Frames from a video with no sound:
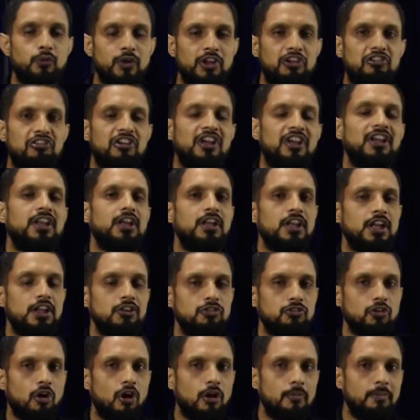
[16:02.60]
we take an
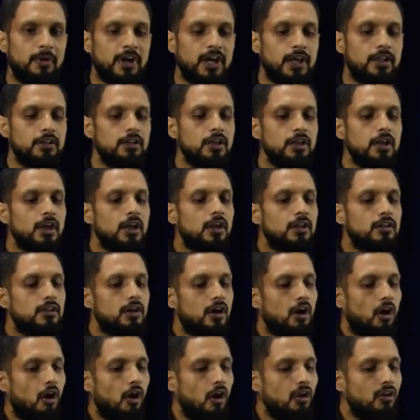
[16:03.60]
adsorbent,
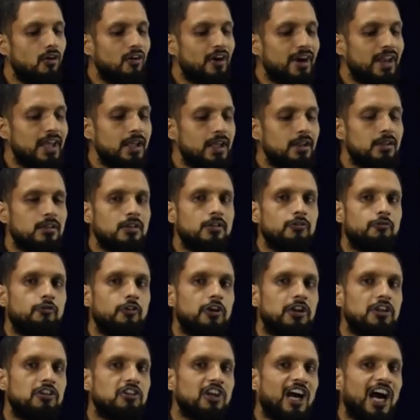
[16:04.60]
there are already
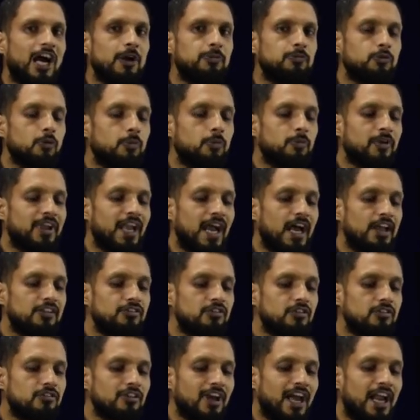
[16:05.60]
different types of
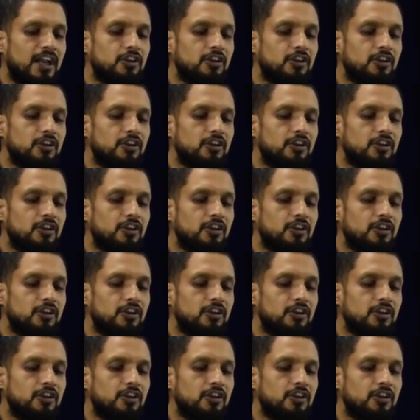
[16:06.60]
gases